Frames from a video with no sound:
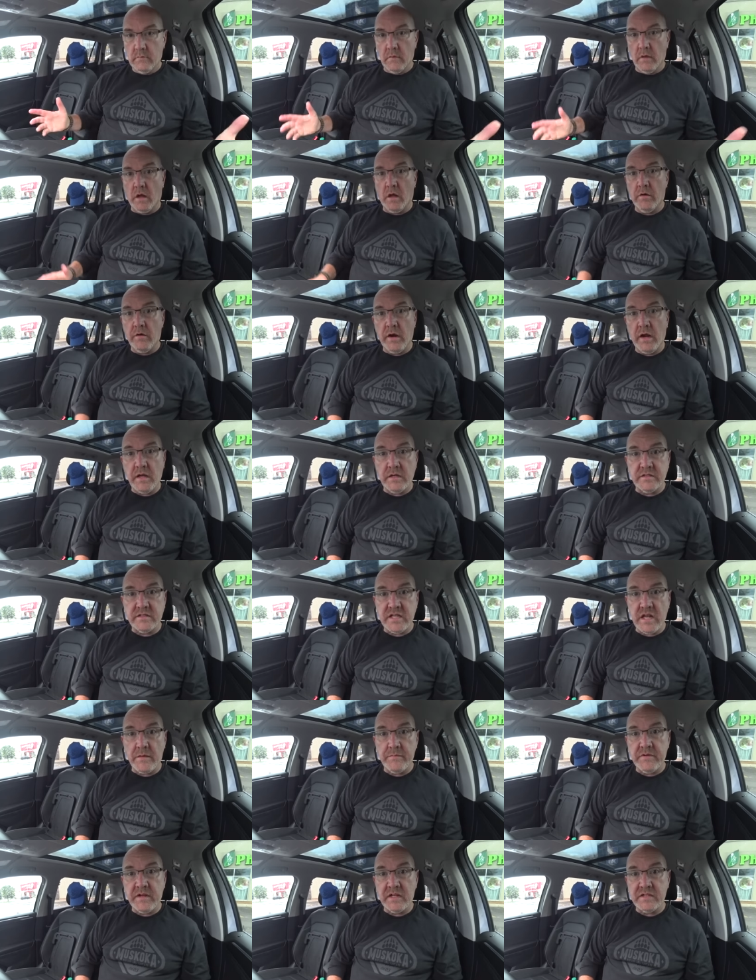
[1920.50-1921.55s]
All right, it's
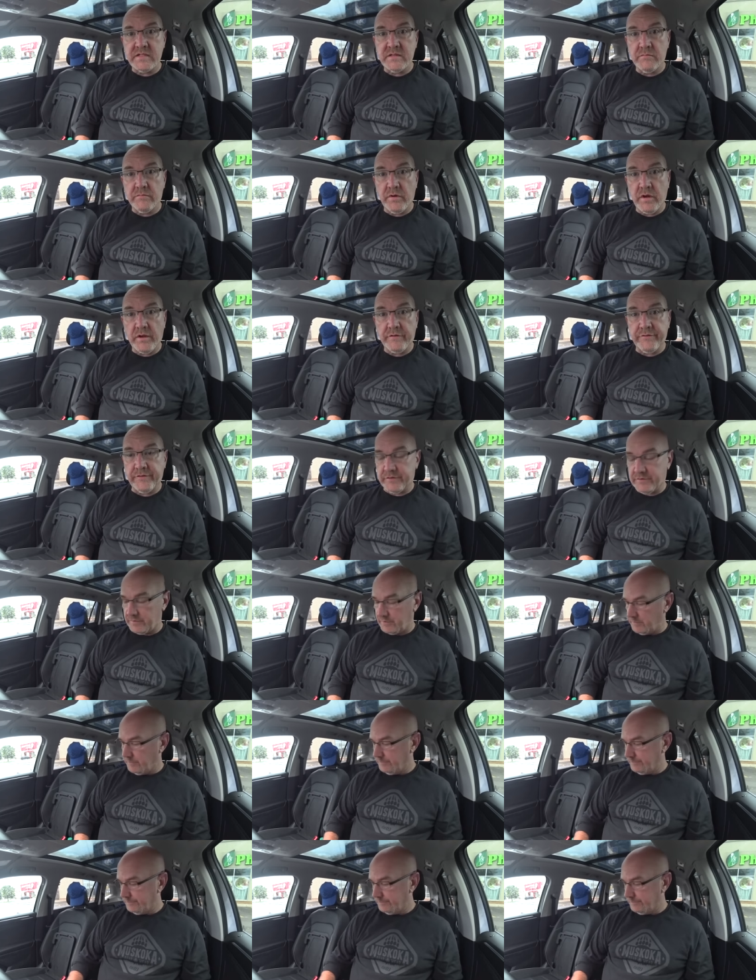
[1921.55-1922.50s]
time to get some breakfast.